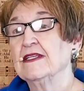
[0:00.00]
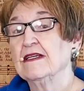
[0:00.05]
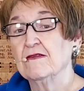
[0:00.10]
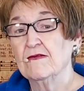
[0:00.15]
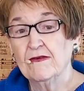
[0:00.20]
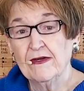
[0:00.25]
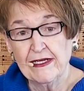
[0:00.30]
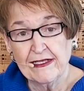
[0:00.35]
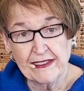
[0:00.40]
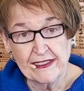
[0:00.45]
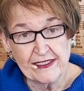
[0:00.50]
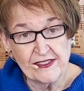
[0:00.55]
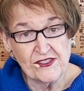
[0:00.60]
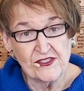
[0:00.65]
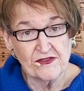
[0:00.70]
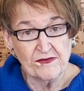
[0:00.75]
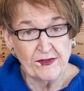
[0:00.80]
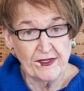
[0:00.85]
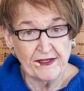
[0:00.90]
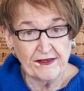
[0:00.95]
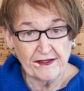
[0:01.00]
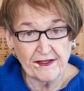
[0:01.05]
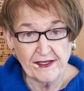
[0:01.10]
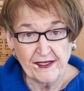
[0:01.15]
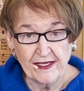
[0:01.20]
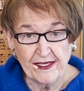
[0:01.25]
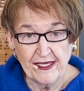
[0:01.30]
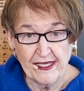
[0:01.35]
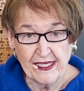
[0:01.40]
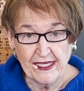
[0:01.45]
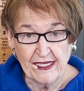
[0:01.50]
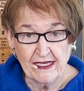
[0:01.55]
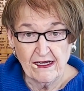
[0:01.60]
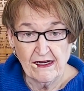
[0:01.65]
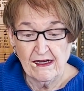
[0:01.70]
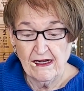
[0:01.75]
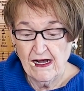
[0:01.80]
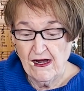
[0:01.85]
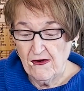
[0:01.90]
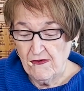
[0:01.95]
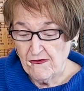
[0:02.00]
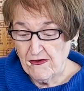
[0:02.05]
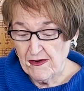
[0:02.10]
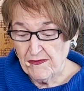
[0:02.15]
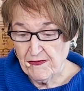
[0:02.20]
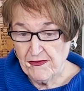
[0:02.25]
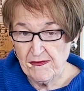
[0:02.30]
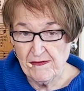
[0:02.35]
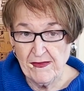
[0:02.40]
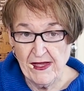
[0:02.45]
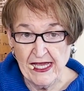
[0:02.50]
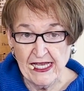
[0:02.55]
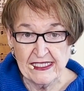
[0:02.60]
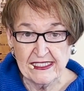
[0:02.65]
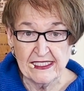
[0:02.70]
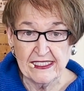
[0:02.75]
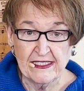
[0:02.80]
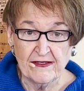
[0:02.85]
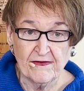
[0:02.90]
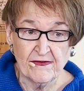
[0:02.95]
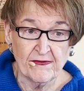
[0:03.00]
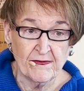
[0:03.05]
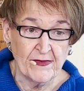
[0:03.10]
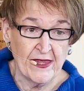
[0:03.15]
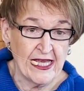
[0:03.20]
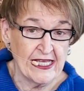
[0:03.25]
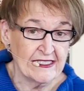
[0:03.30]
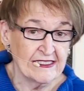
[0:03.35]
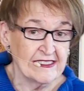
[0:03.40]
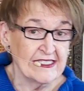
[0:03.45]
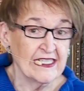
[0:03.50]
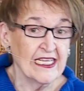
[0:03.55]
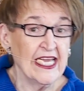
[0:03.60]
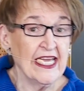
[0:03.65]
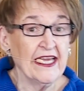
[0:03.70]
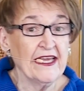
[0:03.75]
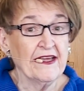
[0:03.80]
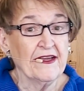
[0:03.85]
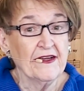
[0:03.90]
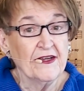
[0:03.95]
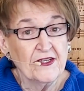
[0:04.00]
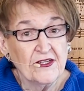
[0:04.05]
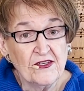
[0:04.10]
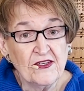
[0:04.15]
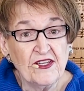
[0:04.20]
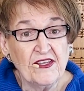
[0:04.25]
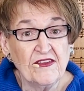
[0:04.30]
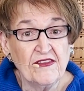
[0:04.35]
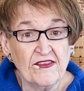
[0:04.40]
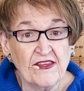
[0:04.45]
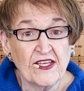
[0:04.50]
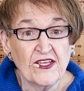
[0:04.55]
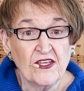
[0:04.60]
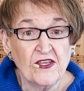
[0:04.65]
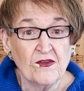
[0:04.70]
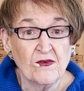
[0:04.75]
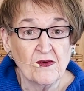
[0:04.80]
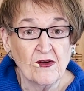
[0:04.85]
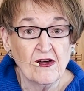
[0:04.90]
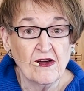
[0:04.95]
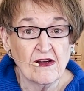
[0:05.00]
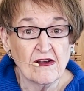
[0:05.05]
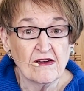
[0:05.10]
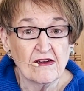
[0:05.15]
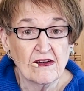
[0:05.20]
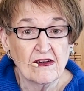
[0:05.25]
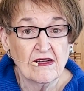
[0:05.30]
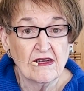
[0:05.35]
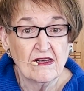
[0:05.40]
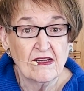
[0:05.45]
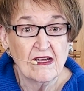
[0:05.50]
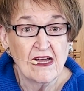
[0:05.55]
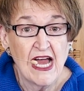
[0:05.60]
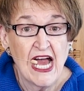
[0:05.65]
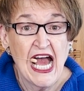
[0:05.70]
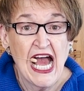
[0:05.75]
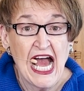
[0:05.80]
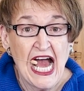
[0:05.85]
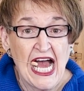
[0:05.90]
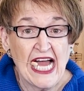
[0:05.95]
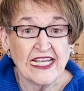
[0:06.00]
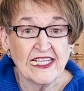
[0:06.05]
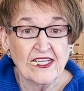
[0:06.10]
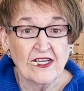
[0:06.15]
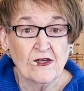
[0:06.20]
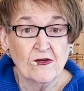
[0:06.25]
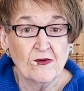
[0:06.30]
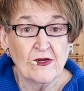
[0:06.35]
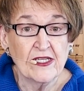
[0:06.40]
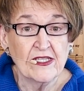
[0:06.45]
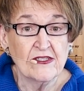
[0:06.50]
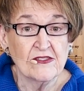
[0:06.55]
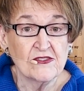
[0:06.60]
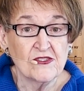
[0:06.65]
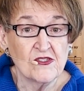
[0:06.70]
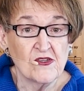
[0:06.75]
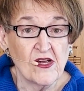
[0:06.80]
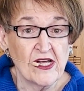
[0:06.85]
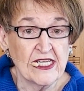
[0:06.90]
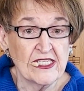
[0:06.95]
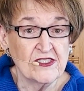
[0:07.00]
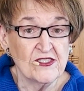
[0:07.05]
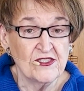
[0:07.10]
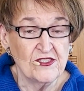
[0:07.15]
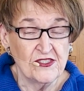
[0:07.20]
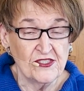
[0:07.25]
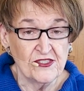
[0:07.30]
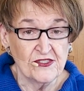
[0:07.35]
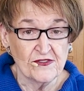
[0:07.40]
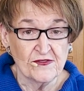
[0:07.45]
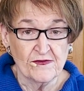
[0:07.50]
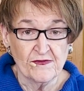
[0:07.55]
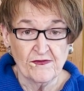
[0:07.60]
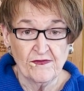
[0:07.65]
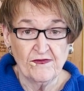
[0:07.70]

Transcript: Well, Ishbosheth the king reprimanded him from that and said, hey, who do you think you are? I know what you're trying to do.